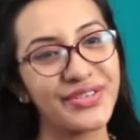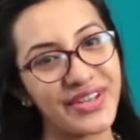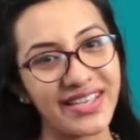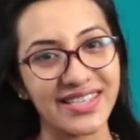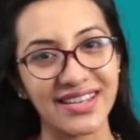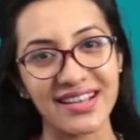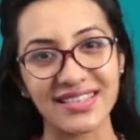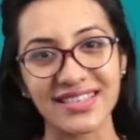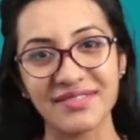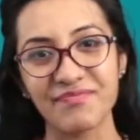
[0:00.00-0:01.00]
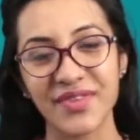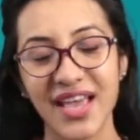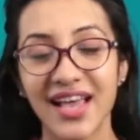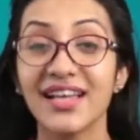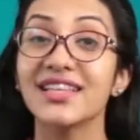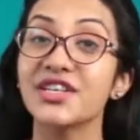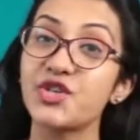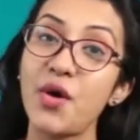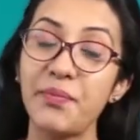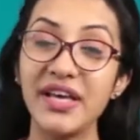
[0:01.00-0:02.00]
today's class. The
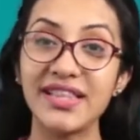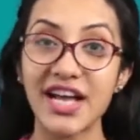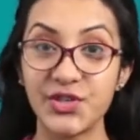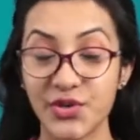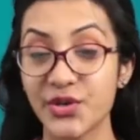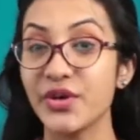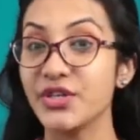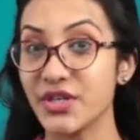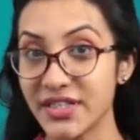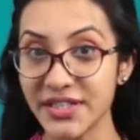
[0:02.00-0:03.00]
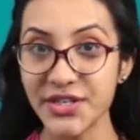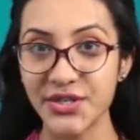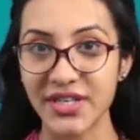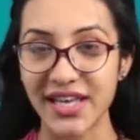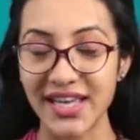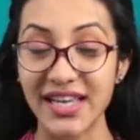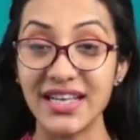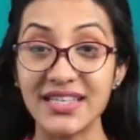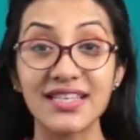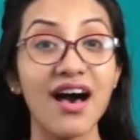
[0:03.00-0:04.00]
topic that you are going to learn today
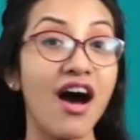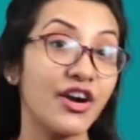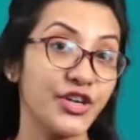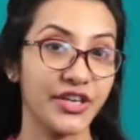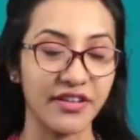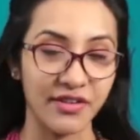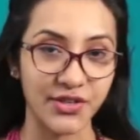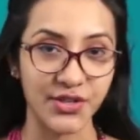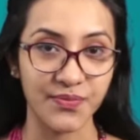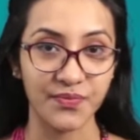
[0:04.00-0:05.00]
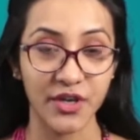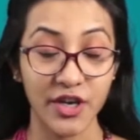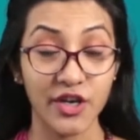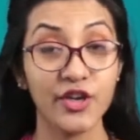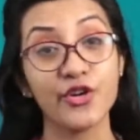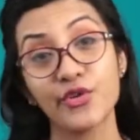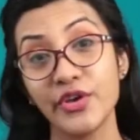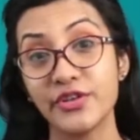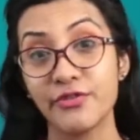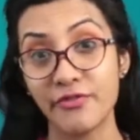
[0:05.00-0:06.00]
is articles. You are
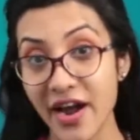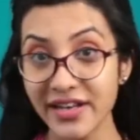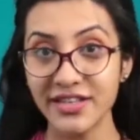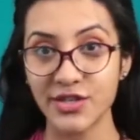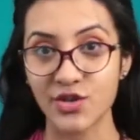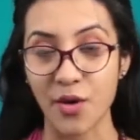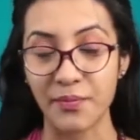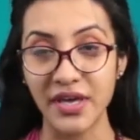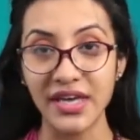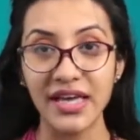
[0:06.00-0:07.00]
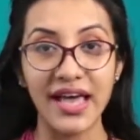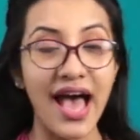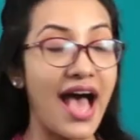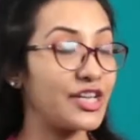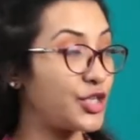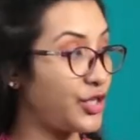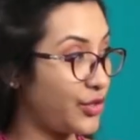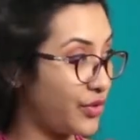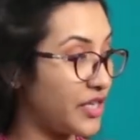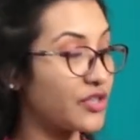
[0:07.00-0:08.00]
going to find this topic at
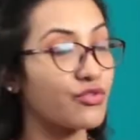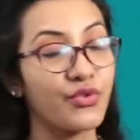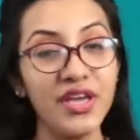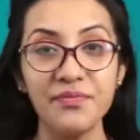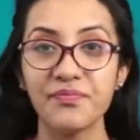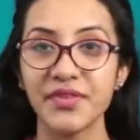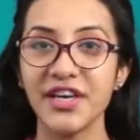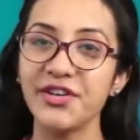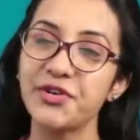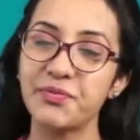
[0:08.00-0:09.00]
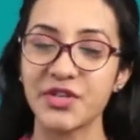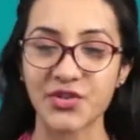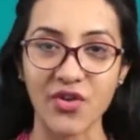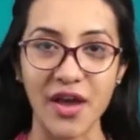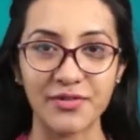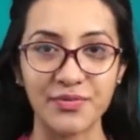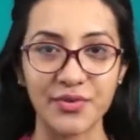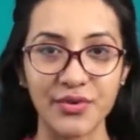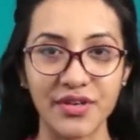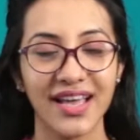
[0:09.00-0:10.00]
Unit 3 in your prescribed
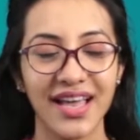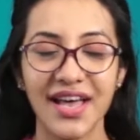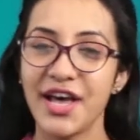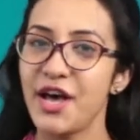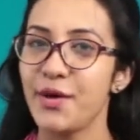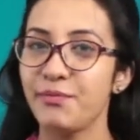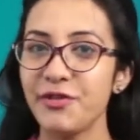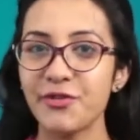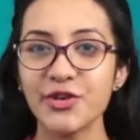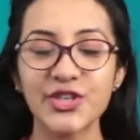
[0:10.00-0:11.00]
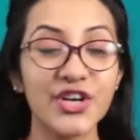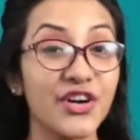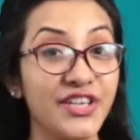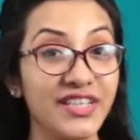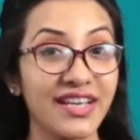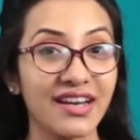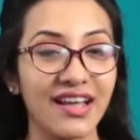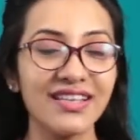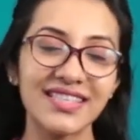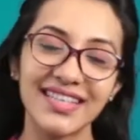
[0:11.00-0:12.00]
book. Before starting the
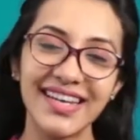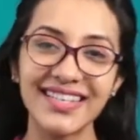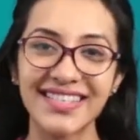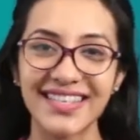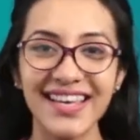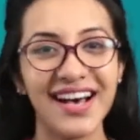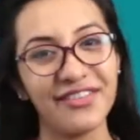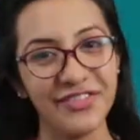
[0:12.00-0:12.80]
class, let's see a